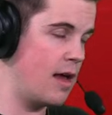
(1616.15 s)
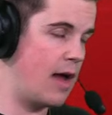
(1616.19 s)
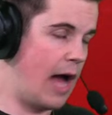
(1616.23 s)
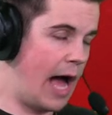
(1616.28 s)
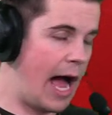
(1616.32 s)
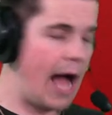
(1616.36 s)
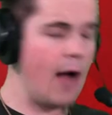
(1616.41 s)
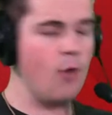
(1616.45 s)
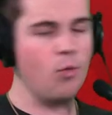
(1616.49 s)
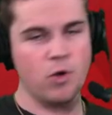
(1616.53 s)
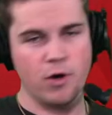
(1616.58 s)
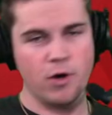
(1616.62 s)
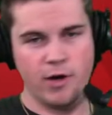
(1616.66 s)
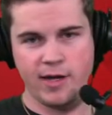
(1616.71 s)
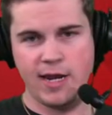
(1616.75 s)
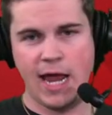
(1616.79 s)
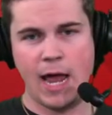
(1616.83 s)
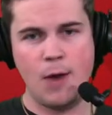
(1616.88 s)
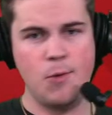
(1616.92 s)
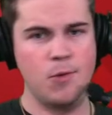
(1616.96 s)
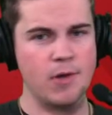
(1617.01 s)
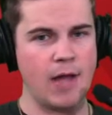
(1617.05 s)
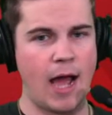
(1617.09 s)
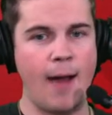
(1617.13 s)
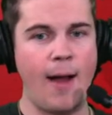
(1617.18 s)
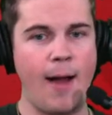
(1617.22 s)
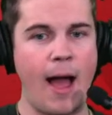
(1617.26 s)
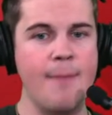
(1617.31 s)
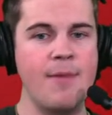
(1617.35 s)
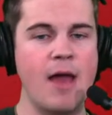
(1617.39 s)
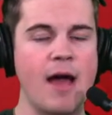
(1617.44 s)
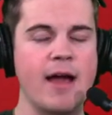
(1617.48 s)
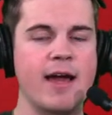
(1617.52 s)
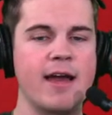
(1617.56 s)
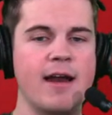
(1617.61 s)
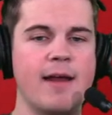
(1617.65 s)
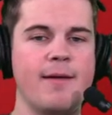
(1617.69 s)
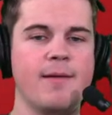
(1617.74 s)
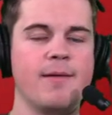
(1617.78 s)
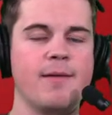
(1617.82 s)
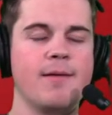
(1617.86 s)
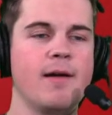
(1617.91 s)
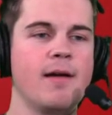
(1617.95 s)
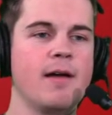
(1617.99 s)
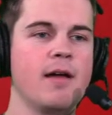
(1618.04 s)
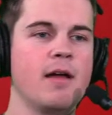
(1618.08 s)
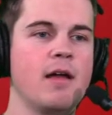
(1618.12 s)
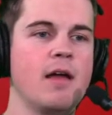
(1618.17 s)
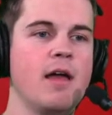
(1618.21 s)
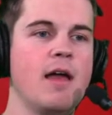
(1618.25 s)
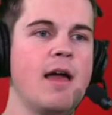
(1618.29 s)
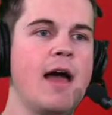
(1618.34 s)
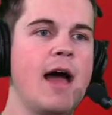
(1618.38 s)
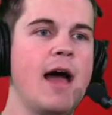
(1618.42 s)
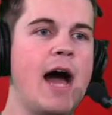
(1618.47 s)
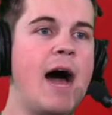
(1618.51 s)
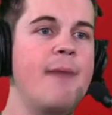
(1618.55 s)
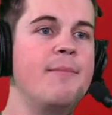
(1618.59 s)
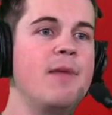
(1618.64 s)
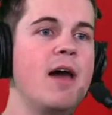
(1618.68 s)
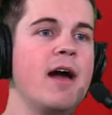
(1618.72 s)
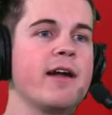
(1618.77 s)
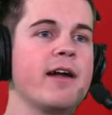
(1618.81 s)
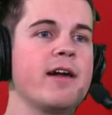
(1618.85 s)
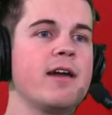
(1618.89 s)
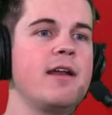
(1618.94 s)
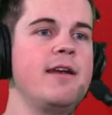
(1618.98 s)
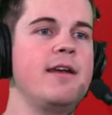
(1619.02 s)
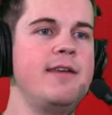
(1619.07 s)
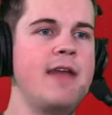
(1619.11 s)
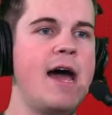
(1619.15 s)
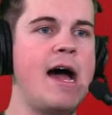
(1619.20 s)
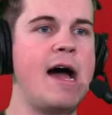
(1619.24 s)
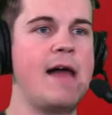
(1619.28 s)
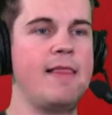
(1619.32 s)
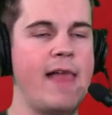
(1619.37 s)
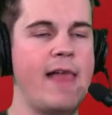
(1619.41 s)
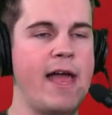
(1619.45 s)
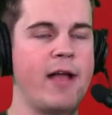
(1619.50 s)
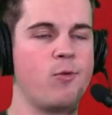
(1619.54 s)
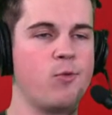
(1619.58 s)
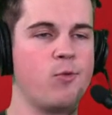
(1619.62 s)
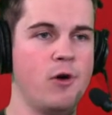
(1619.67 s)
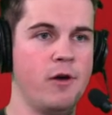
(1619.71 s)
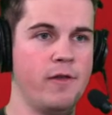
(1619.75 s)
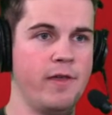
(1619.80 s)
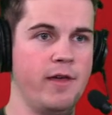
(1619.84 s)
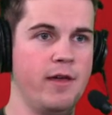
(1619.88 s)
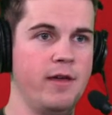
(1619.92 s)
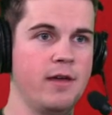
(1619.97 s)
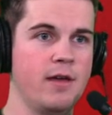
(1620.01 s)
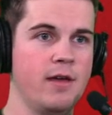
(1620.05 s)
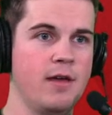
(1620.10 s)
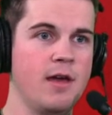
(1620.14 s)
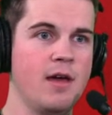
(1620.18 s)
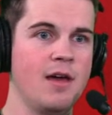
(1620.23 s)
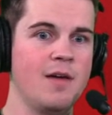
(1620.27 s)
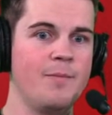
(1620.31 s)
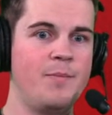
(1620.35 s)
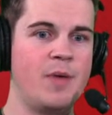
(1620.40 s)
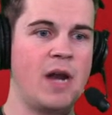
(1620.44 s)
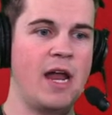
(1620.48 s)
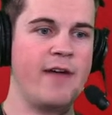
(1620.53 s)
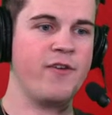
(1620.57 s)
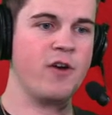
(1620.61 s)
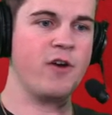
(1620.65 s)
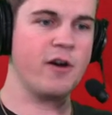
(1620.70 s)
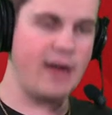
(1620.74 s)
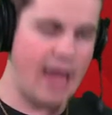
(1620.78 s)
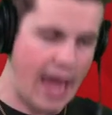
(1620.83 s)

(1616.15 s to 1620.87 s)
I would. I'm not gonna not like Worthy, but I've heard